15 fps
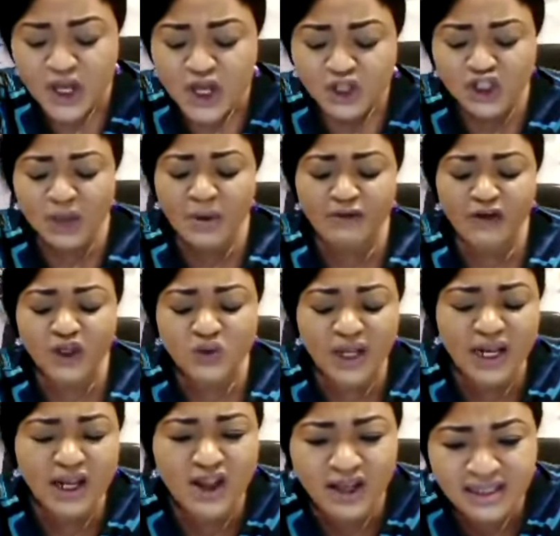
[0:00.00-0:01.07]
Some of us,
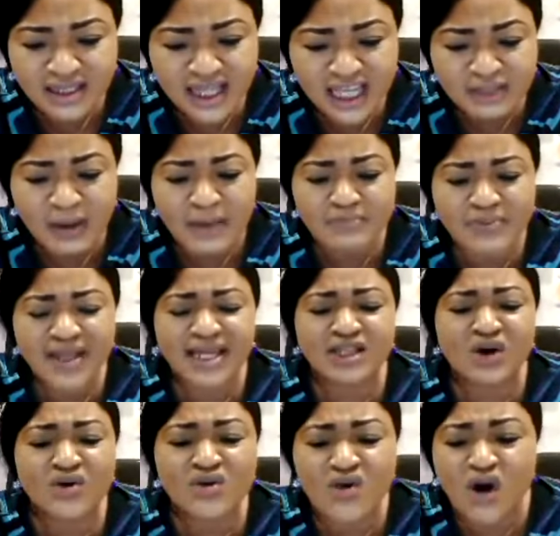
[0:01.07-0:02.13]
we lost things by being
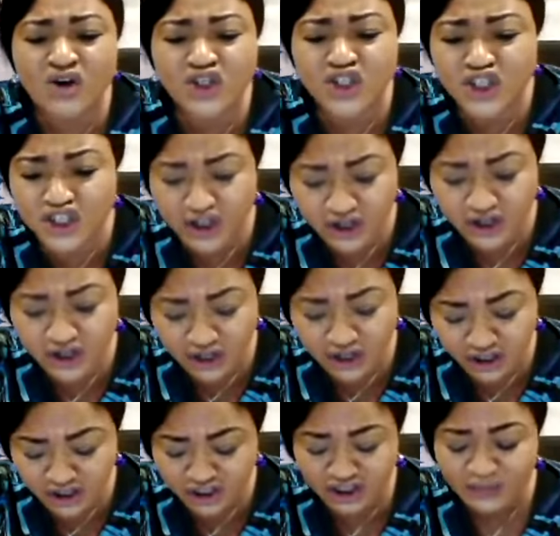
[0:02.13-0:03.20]
in the wrong
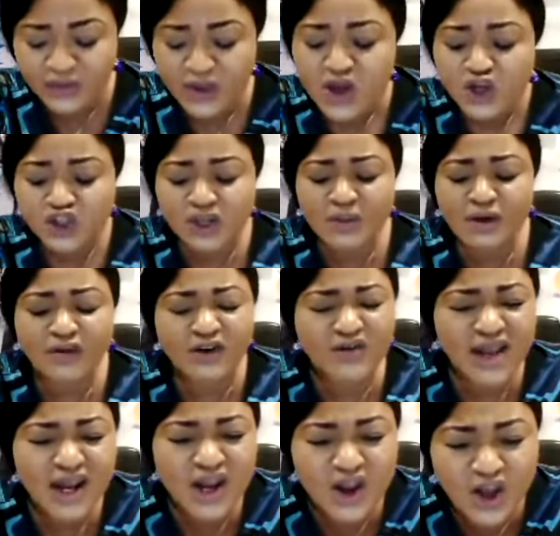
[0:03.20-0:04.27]
church. Some of us,
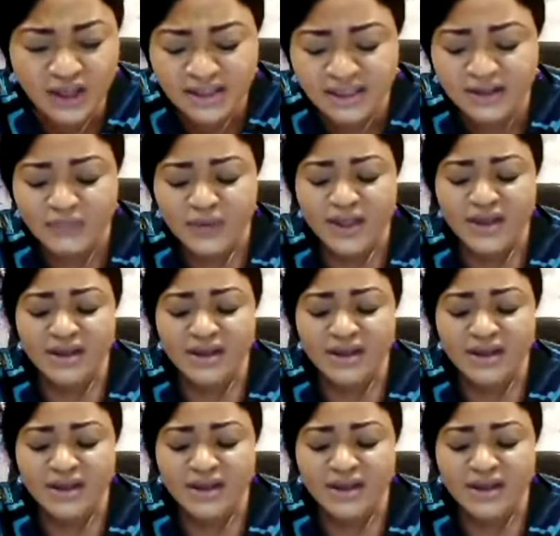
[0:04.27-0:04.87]
we lost